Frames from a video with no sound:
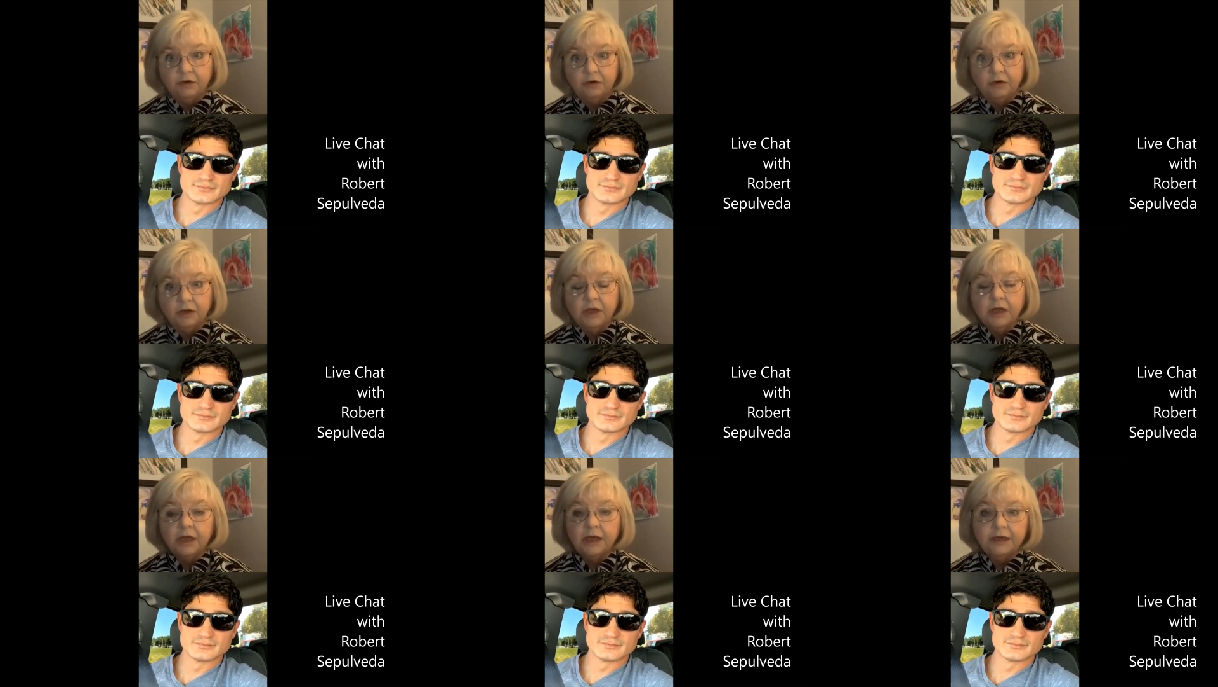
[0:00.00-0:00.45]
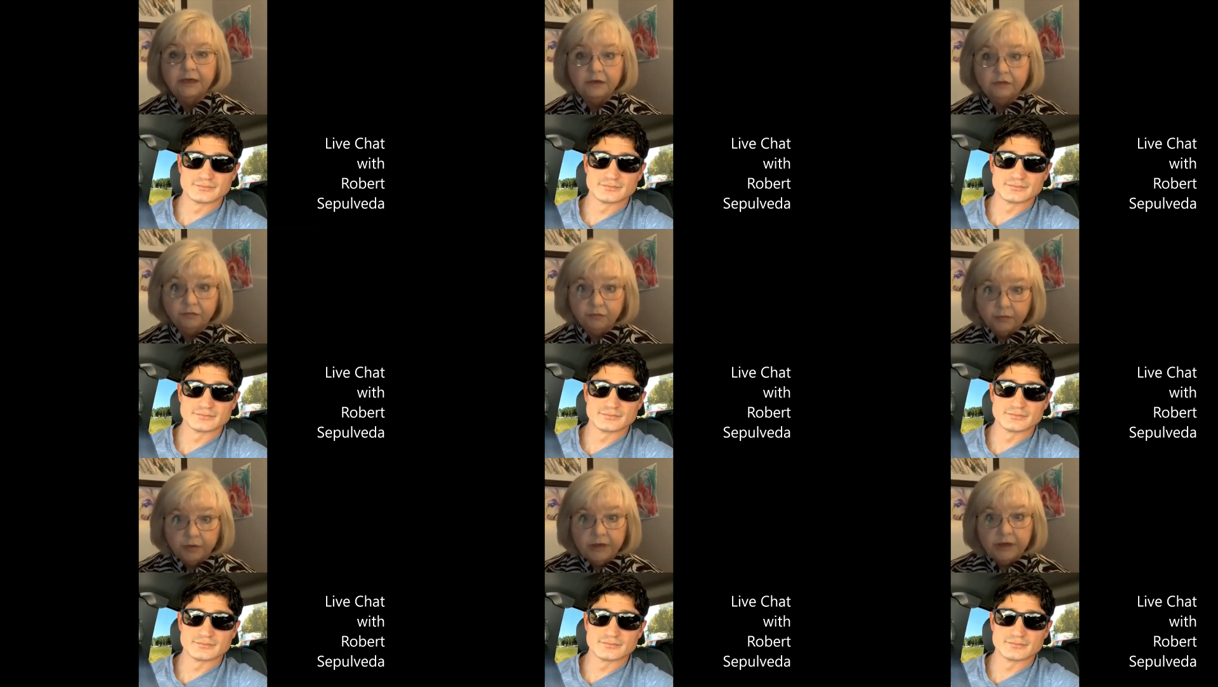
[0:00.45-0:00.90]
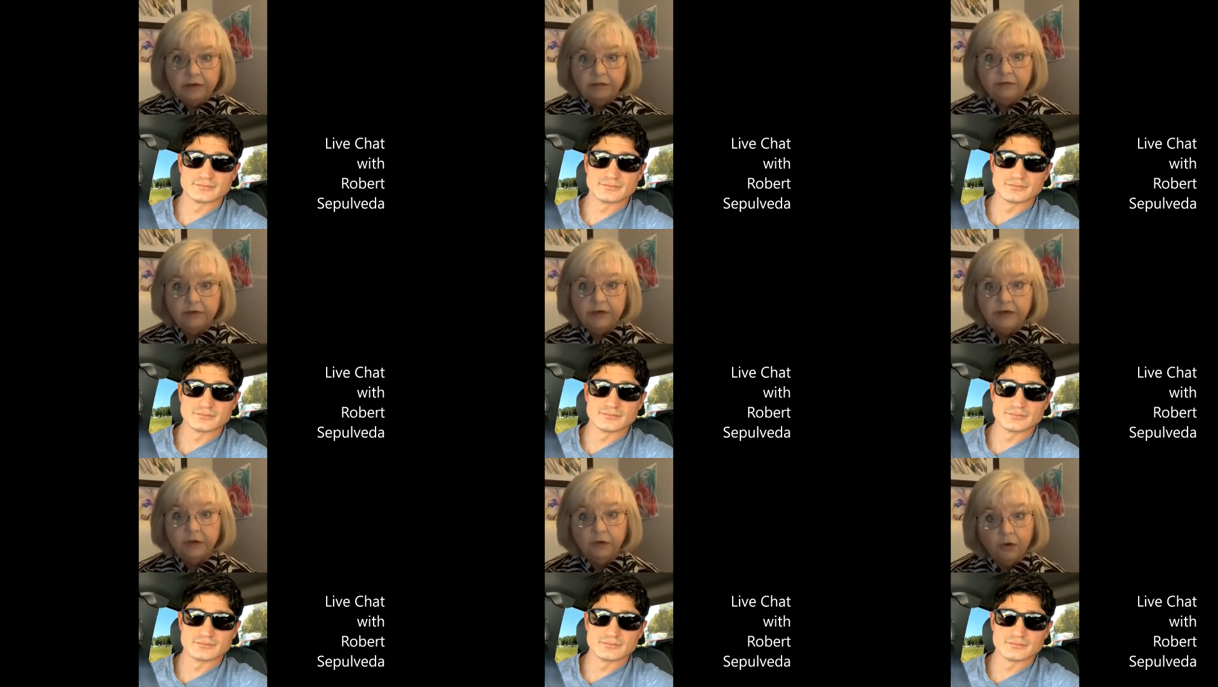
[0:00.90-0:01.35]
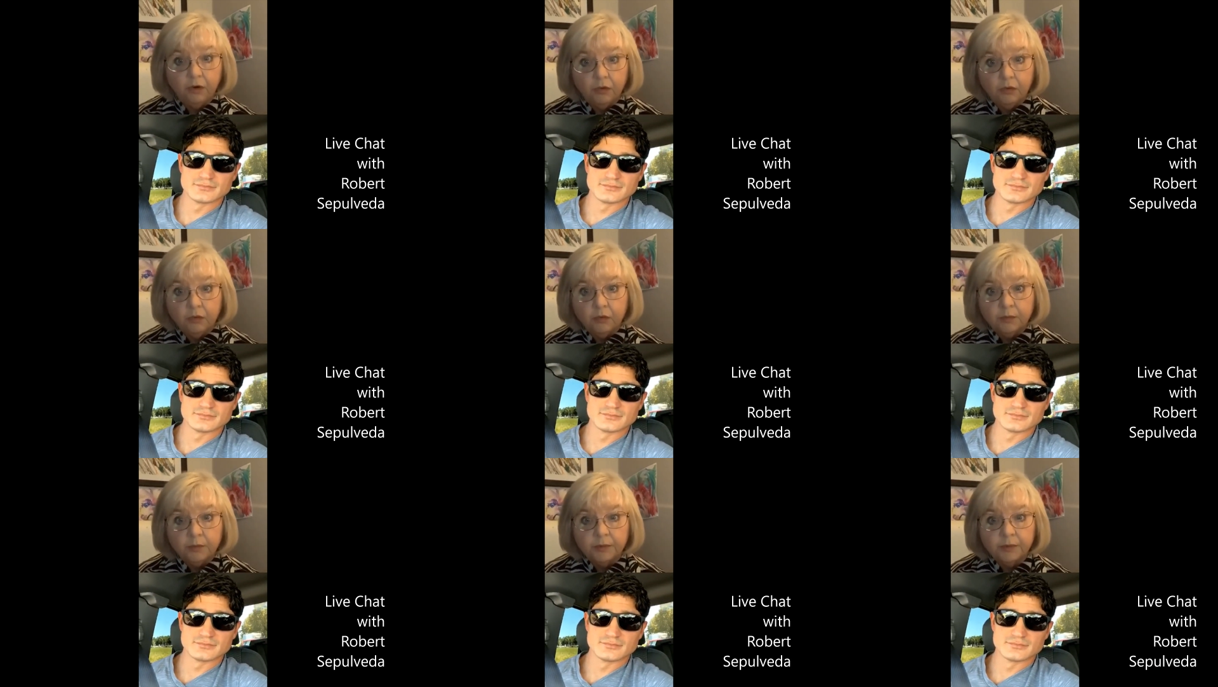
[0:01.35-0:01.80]
Speaker 1: And I really really hope
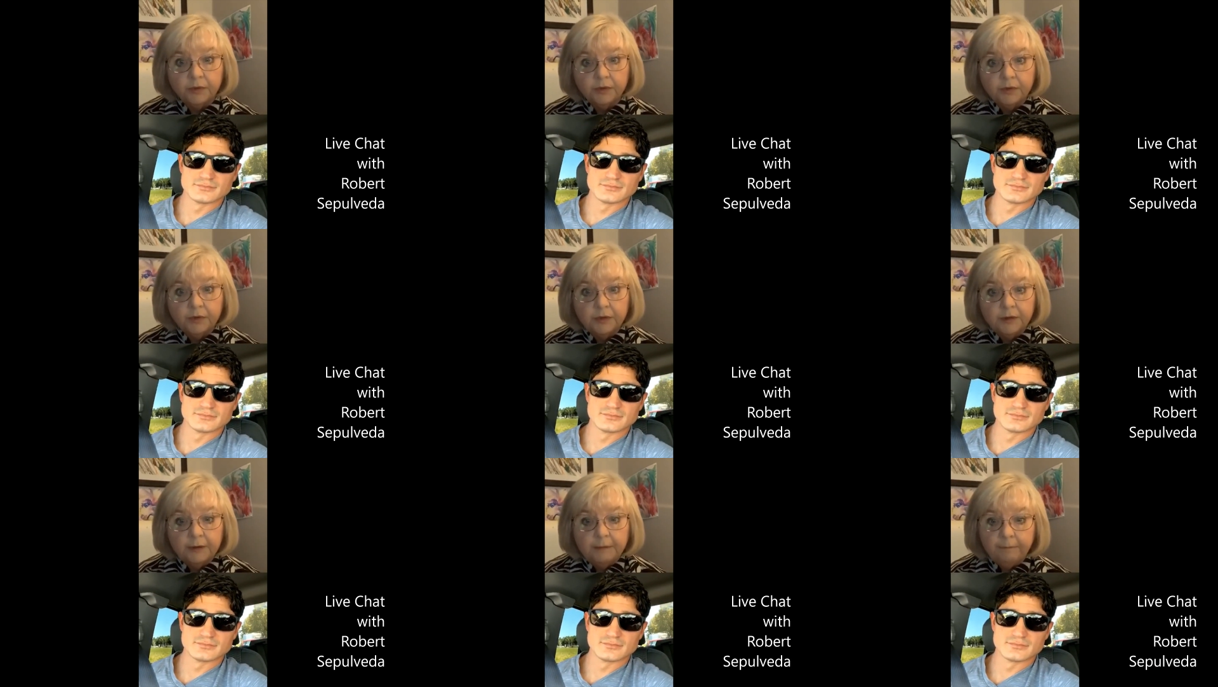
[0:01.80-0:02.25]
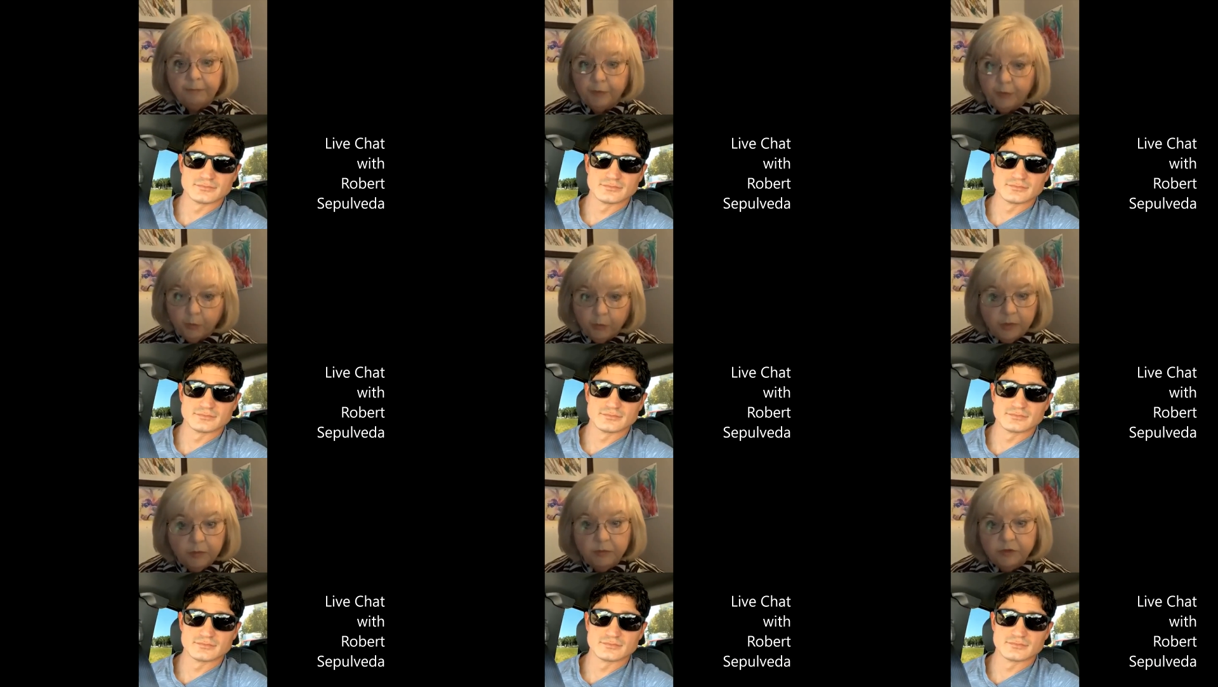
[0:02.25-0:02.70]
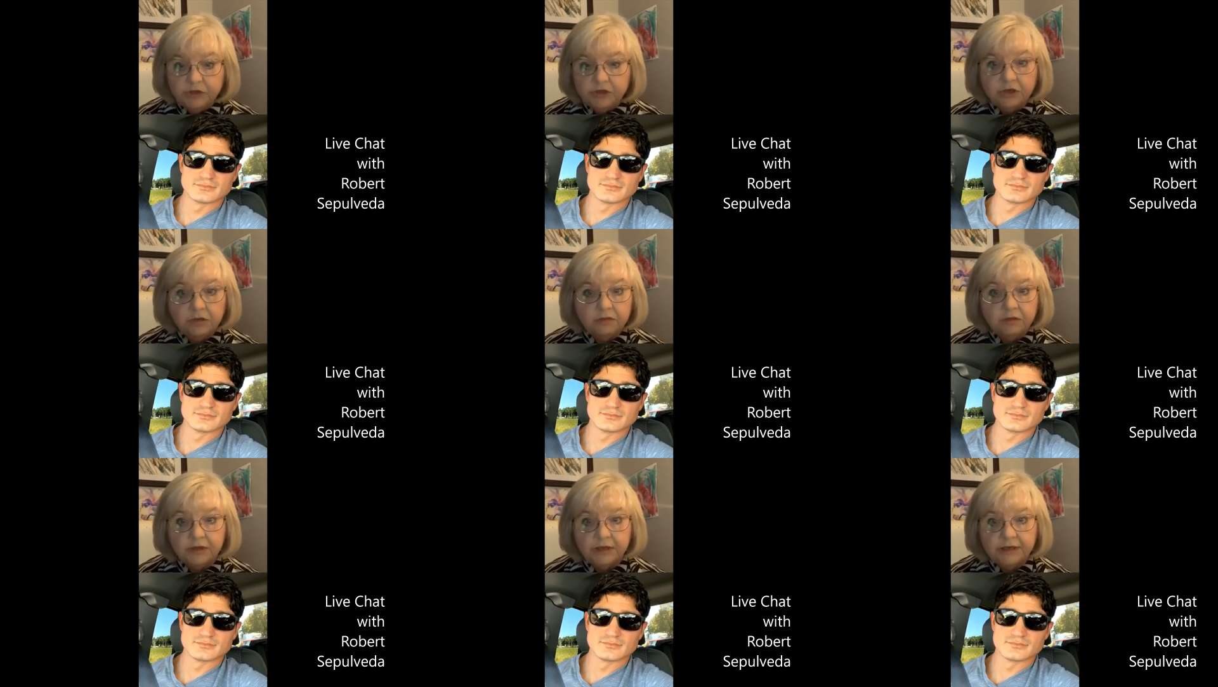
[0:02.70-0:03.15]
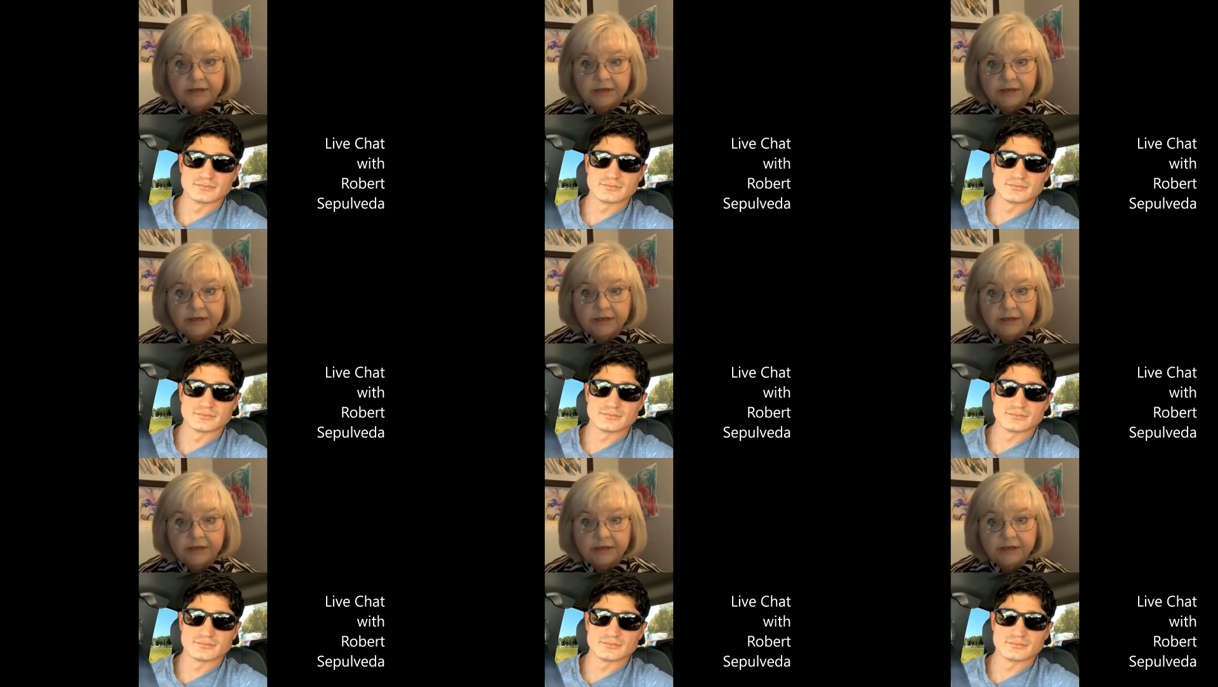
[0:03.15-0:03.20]
that when we do these,